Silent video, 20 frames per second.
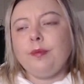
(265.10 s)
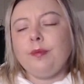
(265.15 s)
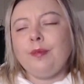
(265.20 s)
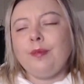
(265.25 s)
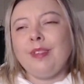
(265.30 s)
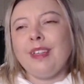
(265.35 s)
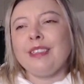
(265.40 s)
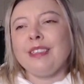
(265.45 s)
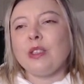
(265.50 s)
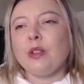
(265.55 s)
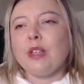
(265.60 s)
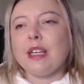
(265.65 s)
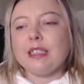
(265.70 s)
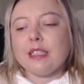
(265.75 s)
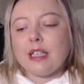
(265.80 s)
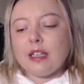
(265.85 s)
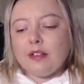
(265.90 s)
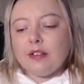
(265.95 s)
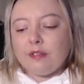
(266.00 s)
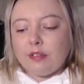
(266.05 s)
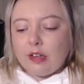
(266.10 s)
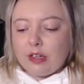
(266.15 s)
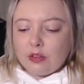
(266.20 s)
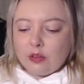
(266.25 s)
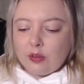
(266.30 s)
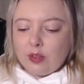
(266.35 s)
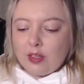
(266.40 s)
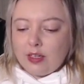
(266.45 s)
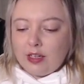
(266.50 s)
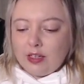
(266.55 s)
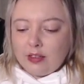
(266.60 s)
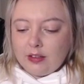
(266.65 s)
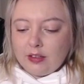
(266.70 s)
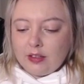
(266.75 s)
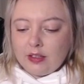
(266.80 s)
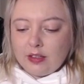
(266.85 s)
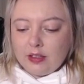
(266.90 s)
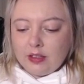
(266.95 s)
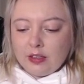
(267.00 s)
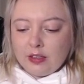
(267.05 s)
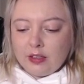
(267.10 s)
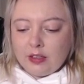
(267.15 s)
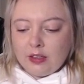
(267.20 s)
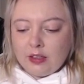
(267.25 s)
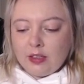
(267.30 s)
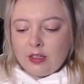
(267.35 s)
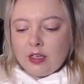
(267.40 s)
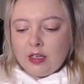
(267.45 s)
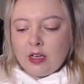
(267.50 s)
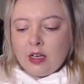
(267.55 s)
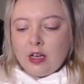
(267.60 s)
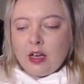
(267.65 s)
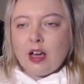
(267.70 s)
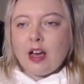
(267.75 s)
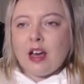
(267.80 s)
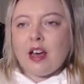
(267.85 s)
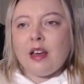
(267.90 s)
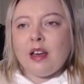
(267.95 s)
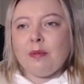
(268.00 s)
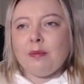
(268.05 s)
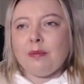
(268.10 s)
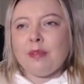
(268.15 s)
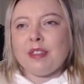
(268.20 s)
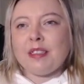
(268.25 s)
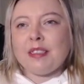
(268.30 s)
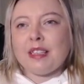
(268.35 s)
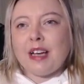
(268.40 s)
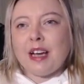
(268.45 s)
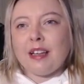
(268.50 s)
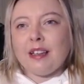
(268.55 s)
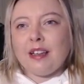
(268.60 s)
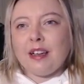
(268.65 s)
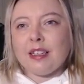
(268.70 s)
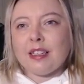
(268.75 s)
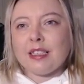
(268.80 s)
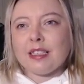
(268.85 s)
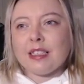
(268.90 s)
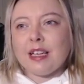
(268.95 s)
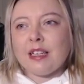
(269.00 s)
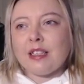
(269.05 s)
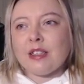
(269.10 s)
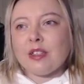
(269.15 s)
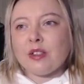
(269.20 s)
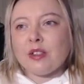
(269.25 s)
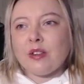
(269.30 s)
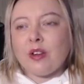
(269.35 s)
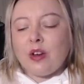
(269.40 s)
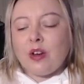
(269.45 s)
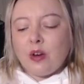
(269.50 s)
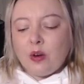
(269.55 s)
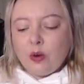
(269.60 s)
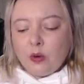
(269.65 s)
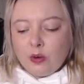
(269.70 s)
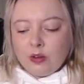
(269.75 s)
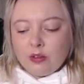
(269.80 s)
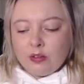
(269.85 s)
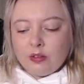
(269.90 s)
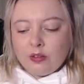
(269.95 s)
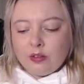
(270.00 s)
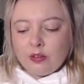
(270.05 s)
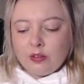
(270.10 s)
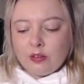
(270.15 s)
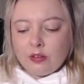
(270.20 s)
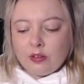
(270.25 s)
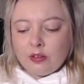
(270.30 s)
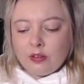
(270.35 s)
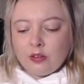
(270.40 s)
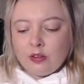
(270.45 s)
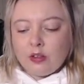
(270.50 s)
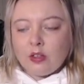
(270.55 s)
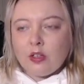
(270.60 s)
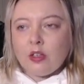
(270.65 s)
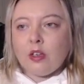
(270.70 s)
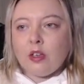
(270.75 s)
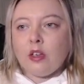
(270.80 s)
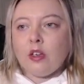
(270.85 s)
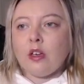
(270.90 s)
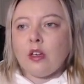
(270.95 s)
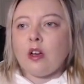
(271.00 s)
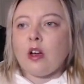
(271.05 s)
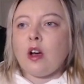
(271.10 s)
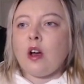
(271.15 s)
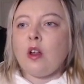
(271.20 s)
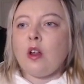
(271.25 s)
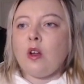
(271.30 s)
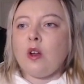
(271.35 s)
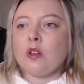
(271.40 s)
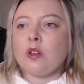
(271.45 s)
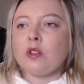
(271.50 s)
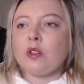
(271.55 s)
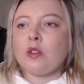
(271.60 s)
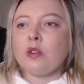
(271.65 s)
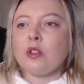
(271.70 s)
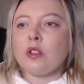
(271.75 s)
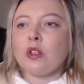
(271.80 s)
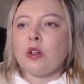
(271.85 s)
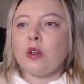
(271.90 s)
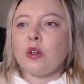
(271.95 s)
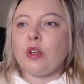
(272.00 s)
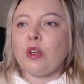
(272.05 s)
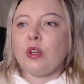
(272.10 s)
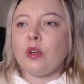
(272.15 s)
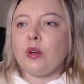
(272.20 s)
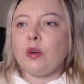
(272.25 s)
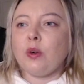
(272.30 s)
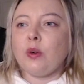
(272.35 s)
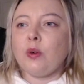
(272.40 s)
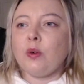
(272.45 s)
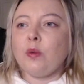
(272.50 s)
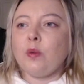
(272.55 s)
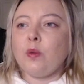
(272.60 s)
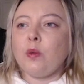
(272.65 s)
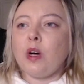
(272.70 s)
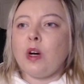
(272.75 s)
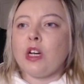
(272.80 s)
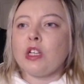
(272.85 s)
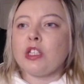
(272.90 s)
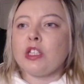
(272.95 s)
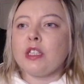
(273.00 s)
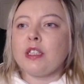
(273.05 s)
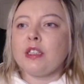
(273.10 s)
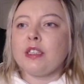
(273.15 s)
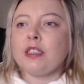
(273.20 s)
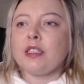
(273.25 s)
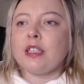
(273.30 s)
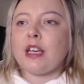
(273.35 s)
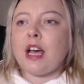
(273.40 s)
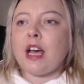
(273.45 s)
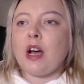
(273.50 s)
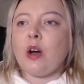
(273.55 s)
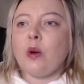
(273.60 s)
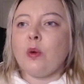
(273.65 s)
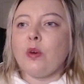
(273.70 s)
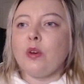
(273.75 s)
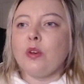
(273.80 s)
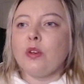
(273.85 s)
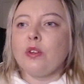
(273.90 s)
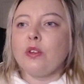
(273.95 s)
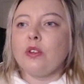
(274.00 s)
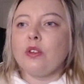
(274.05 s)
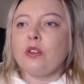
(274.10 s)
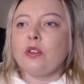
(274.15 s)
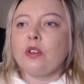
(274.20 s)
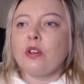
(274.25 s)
So that's kind of frustrating. The dialogue is kind of slow. I'll also show you washing the towels.